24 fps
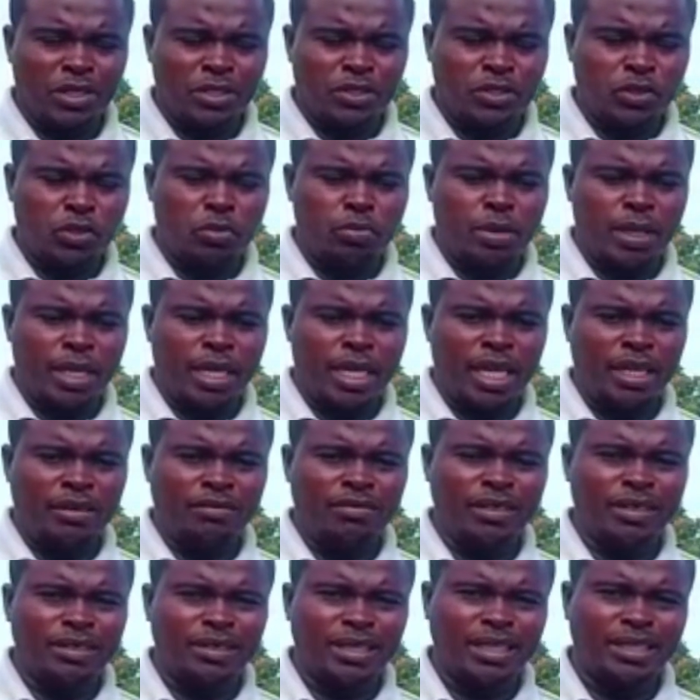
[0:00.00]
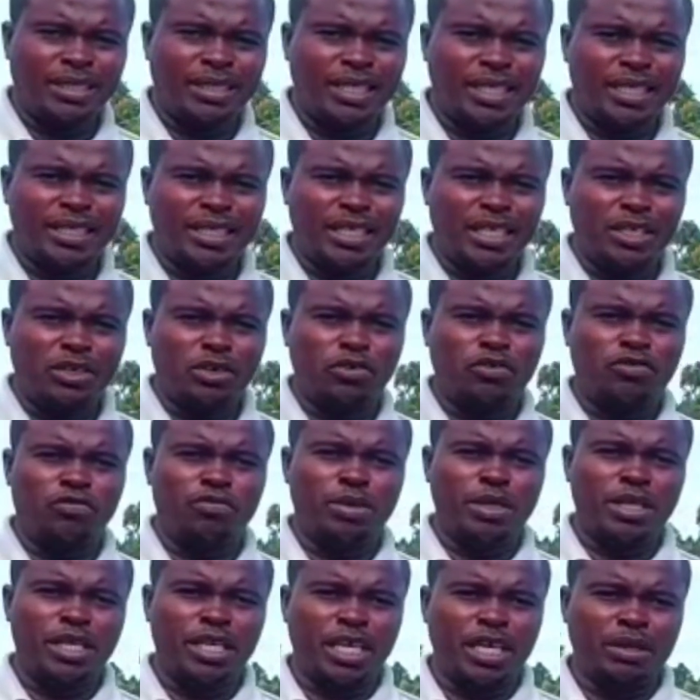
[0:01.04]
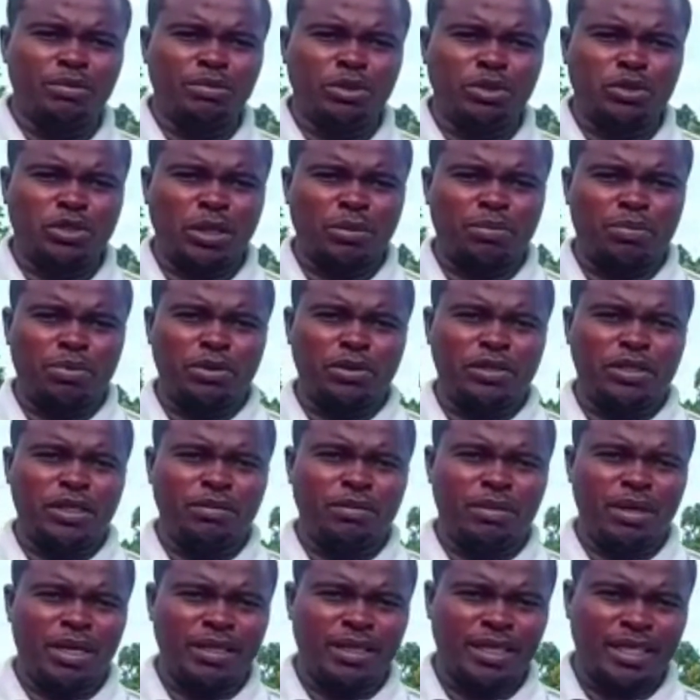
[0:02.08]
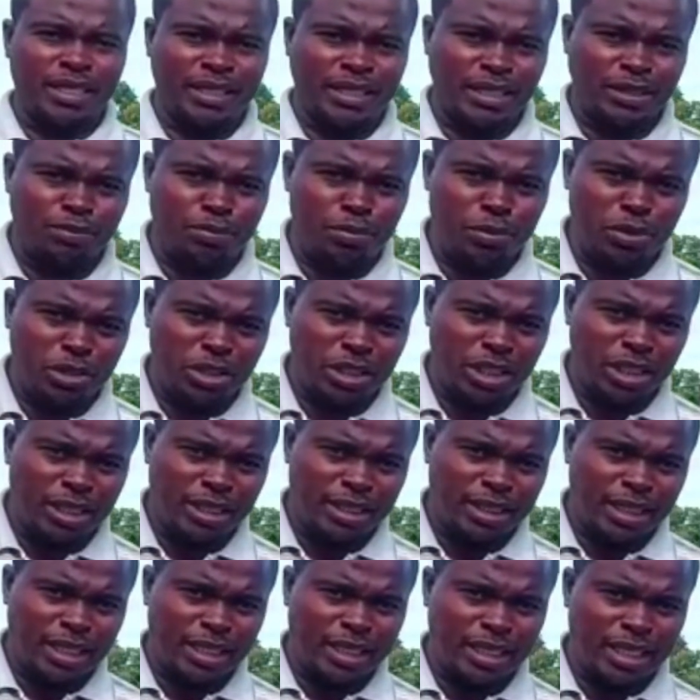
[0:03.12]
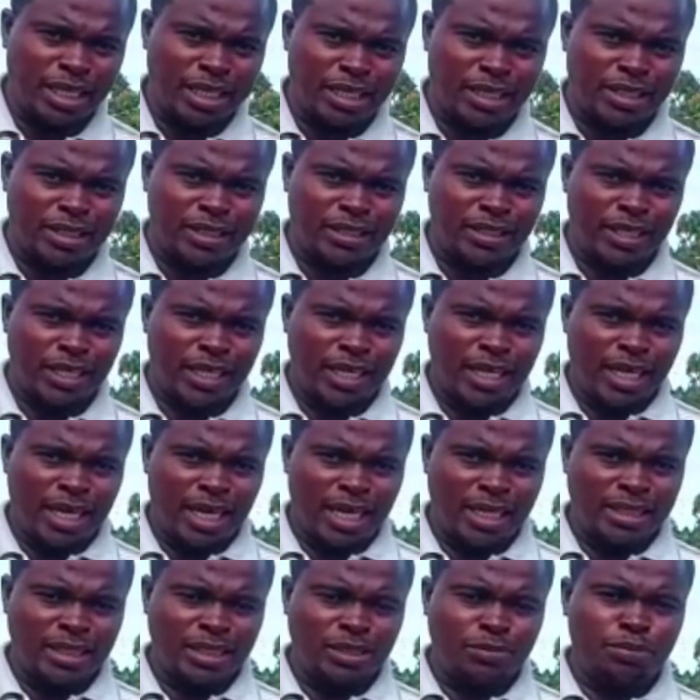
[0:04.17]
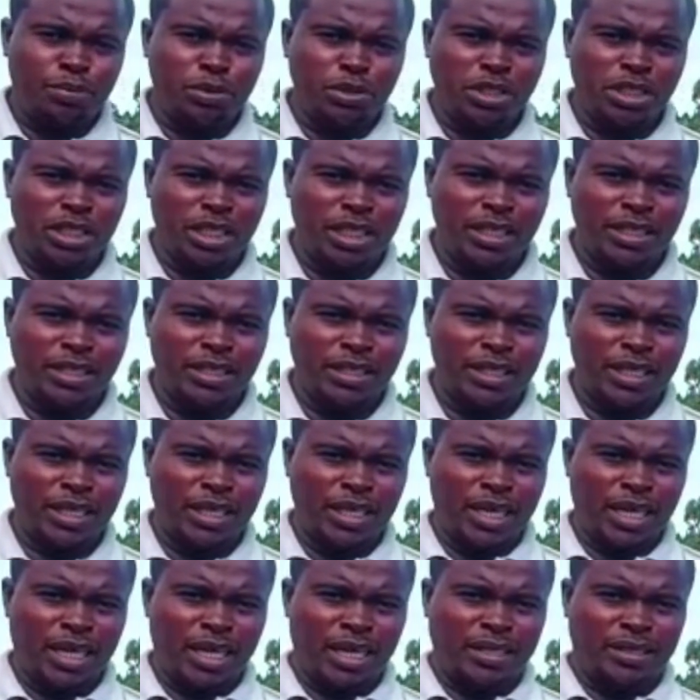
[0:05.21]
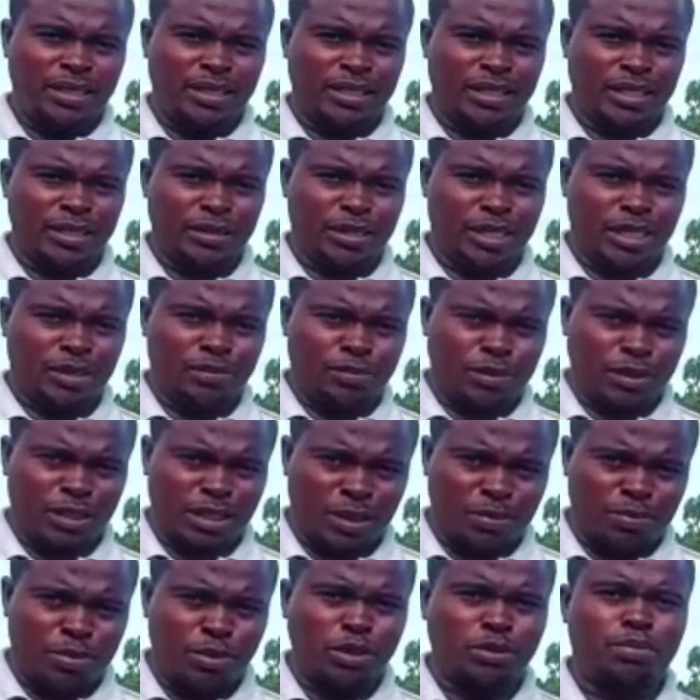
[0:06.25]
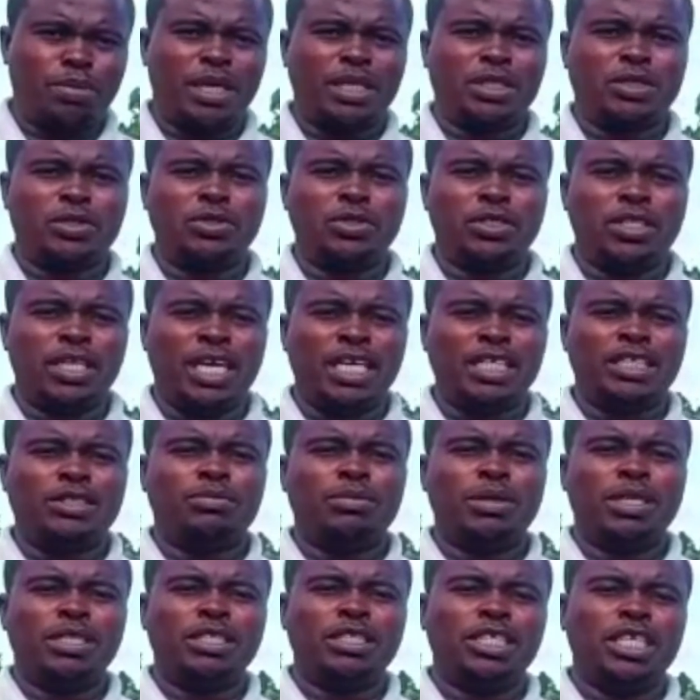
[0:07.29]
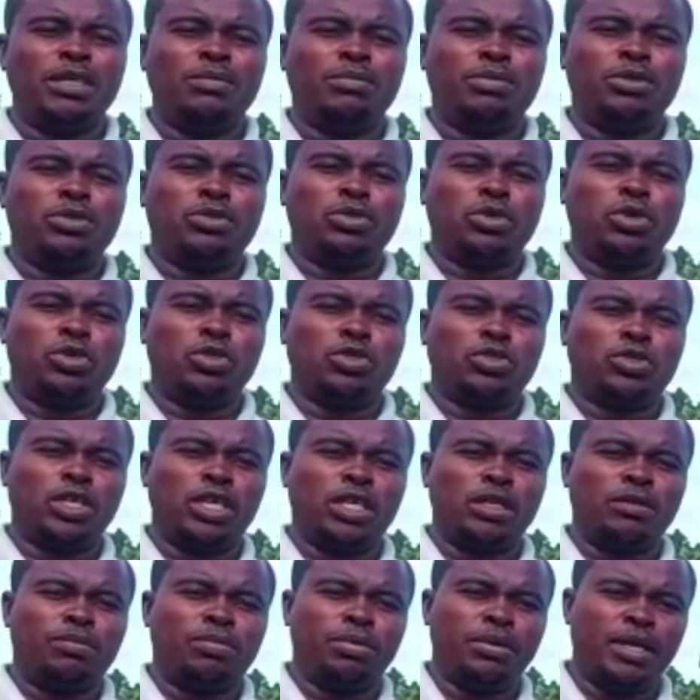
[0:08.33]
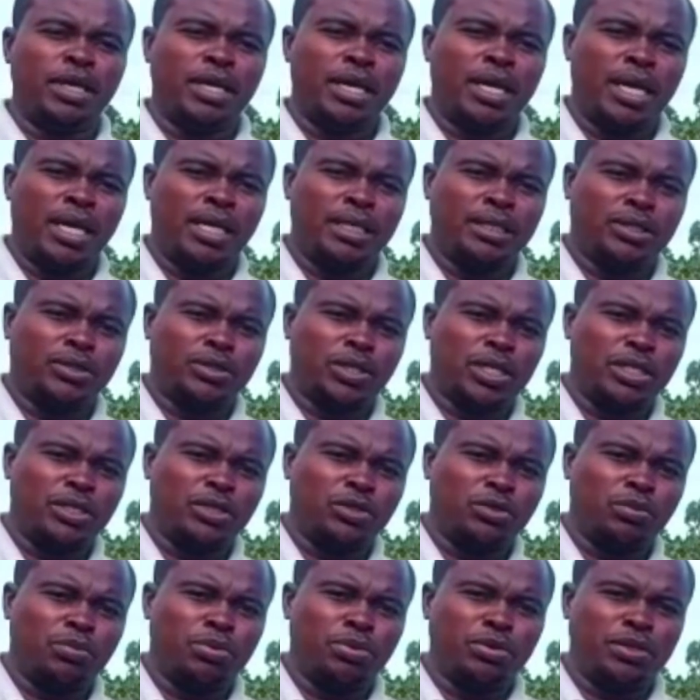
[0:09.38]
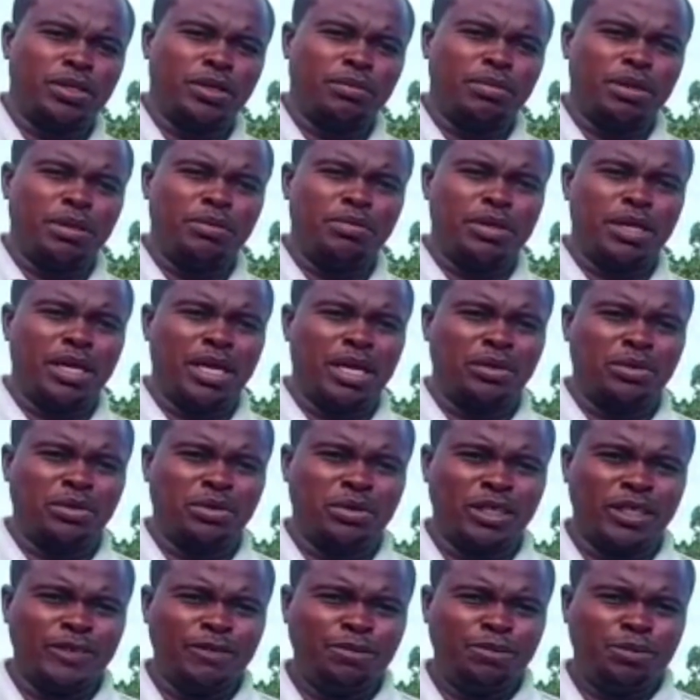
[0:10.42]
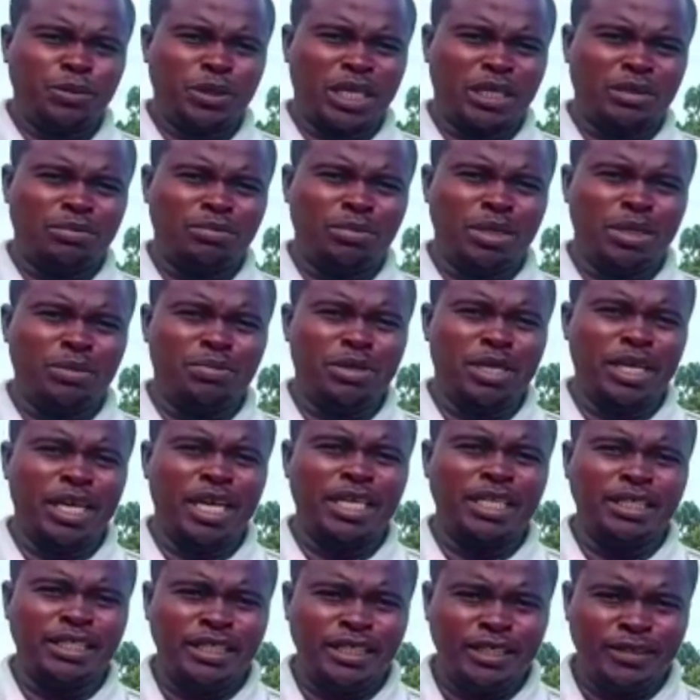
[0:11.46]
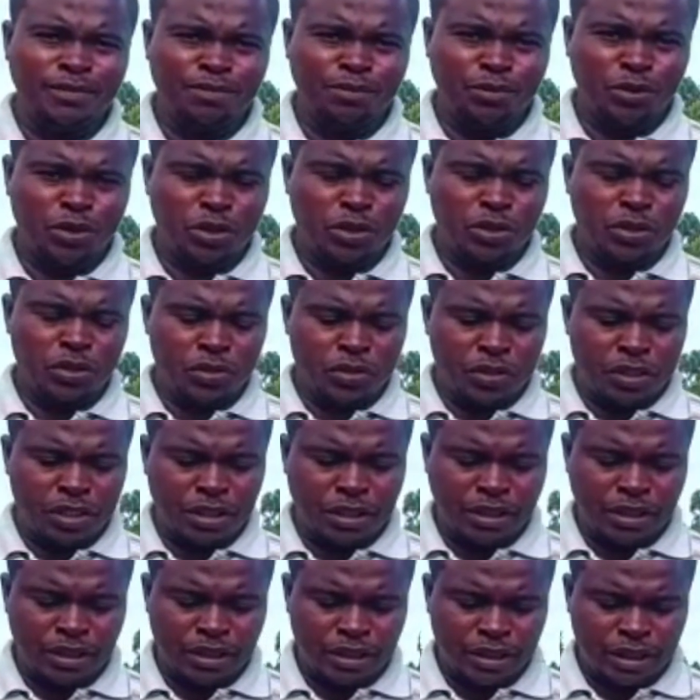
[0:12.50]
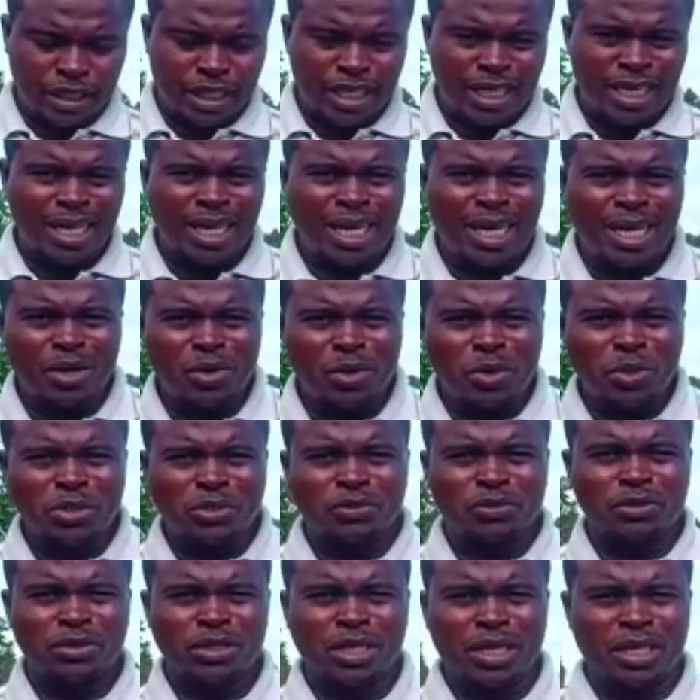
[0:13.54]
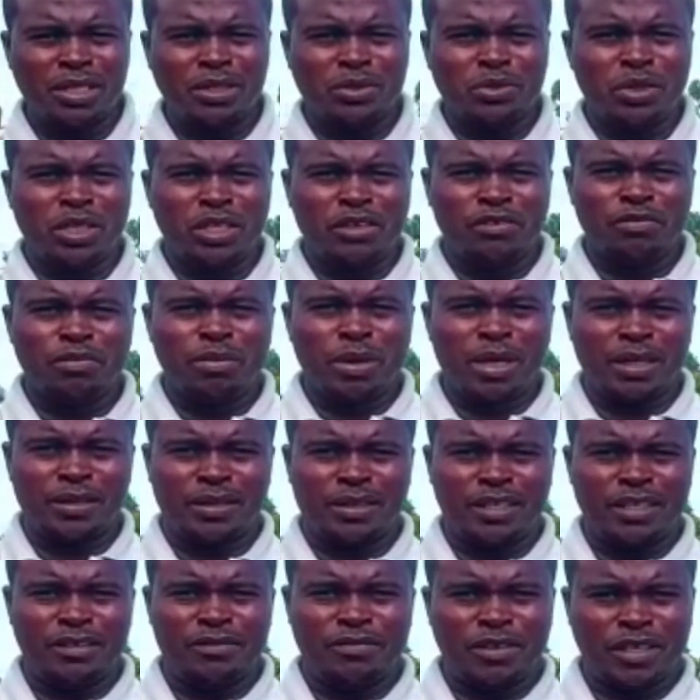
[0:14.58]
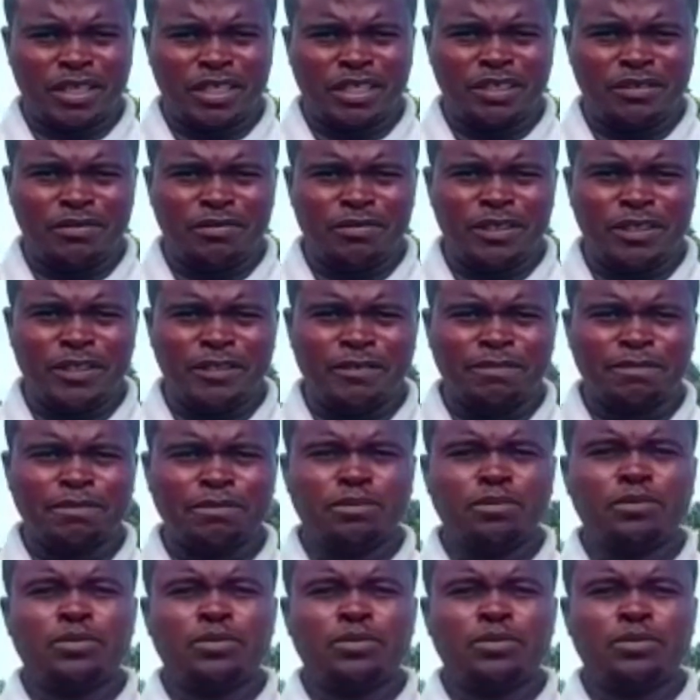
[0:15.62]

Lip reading: So by having that technique of being able to support the mother as it pushes, and as it pushes, the support person, the herdsman, is able to also help as tries to pull the baby out and baby aid, these goats to give birth effectively.